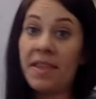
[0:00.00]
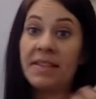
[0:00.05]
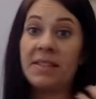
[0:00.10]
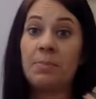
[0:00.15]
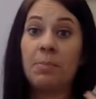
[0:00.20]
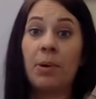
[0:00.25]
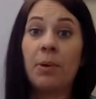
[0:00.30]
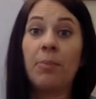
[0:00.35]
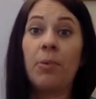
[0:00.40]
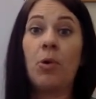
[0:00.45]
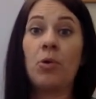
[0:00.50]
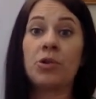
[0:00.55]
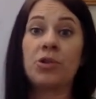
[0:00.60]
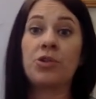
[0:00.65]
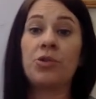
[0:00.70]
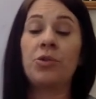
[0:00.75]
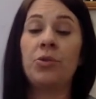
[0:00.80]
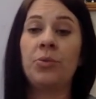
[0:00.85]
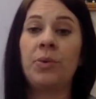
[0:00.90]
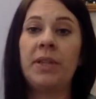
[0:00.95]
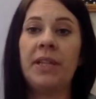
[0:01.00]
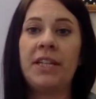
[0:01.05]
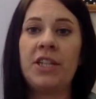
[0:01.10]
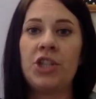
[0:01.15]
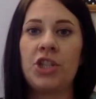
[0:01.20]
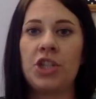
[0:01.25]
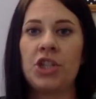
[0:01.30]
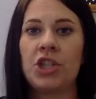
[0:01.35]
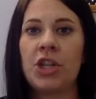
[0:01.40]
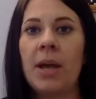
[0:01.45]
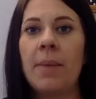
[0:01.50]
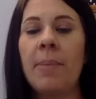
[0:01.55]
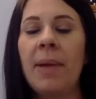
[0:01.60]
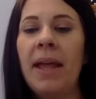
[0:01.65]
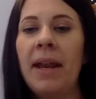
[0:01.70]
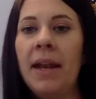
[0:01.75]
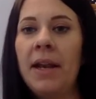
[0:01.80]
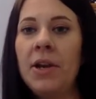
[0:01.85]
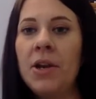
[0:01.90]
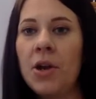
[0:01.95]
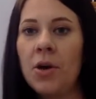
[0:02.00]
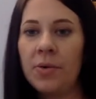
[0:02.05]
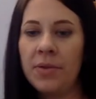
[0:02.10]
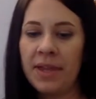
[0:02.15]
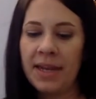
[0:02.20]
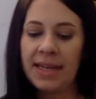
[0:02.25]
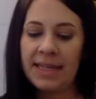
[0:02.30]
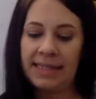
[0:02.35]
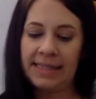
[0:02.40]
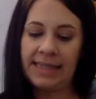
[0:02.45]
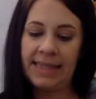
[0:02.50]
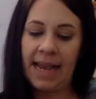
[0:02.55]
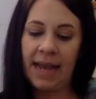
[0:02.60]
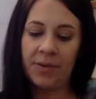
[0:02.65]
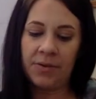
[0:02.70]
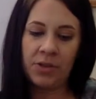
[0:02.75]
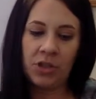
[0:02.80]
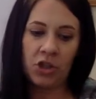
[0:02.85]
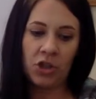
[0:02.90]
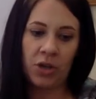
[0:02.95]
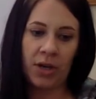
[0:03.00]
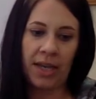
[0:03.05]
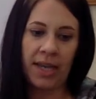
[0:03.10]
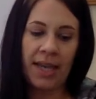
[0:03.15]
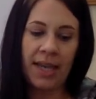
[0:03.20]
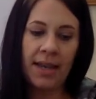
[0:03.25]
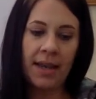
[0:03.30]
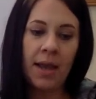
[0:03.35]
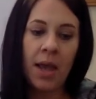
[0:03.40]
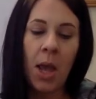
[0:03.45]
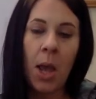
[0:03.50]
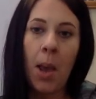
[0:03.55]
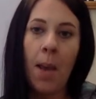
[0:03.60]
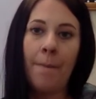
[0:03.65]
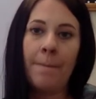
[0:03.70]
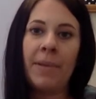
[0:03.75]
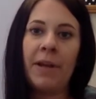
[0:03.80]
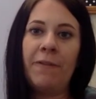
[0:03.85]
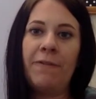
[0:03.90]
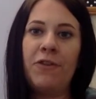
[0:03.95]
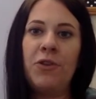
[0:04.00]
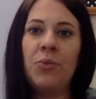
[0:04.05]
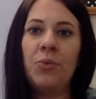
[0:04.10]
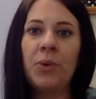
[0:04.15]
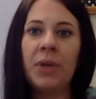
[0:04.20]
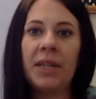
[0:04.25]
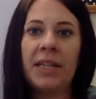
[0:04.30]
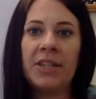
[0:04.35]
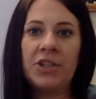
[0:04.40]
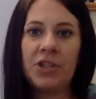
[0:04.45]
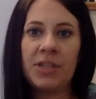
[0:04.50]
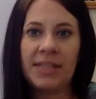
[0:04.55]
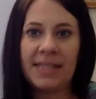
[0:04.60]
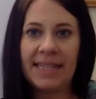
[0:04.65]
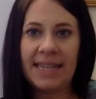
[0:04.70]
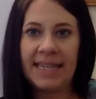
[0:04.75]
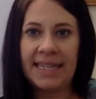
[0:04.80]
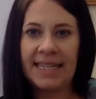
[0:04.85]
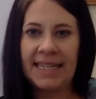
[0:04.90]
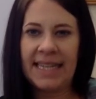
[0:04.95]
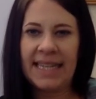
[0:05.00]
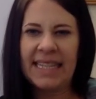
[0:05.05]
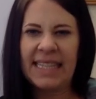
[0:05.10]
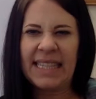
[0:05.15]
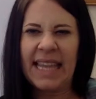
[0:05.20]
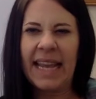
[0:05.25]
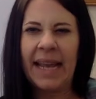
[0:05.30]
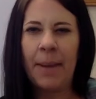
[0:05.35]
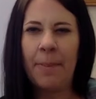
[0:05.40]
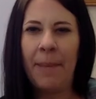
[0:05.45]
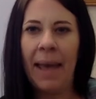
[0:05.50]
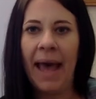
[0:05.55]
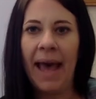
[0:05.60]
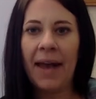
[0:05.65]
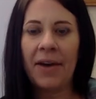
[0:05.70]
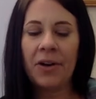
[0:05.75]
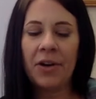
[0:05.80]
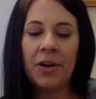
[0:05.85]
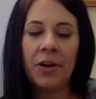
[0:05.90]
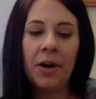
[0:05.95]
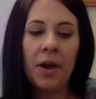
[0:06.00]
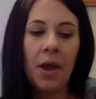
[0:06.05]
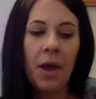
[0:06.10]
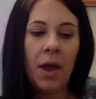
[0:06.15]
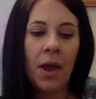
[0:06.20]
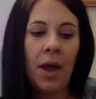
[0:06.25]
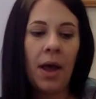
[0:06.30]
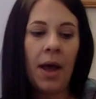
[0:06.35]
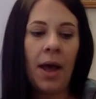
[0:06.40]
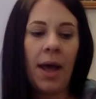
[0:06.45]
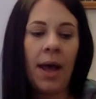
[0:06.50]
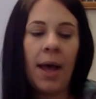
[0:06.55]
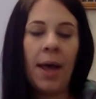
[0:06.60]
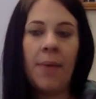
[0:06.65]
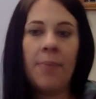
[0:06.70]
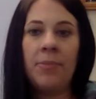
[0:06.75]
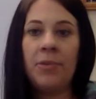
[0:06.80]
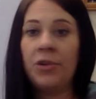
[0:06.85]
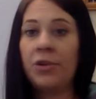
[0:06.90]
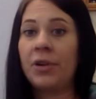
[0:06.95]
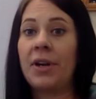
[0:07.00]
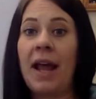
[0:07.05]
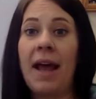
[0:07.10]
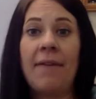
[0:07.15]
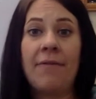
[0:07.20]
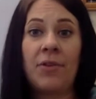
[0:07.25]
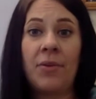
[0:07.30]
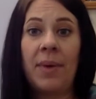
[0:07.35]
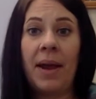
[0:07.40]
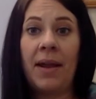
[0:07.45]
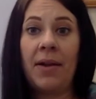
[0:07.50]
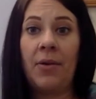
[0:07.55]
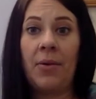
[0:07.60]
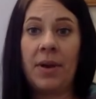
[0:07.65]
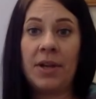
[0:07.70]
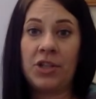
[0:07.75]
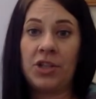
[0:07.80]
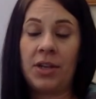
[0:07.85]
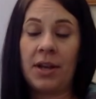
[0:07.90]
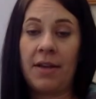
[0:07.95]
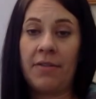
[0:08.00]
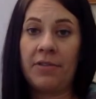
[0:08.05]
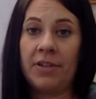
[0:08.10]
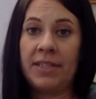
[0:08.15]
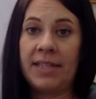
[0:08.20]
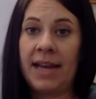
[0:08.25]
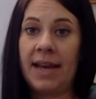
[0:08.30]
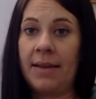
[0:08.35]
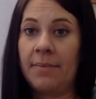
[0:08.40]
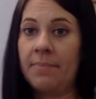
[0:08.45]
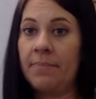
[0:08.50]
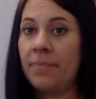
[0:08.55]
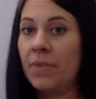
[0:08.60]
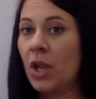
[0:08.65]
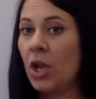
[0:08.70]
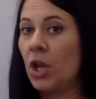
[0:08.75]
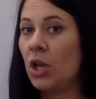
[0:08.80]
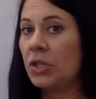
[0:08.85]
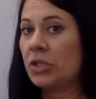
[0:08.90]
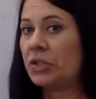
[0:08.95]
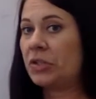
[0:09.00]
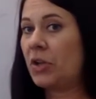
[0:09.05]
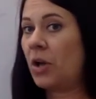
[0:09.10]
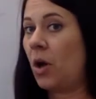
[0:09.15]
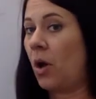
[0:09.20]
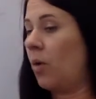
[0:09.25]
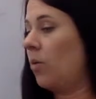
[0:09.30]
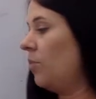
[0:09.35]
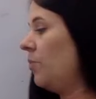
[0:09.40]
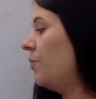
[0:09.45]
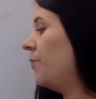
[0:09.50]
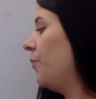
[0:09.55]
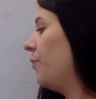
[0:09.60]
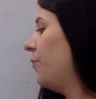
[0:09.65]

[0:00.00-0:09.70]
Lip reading: this proportional relationship. And I know that it sounds tricky, but if you really just stick to this like a pattern, you're going to have the right equation every time. So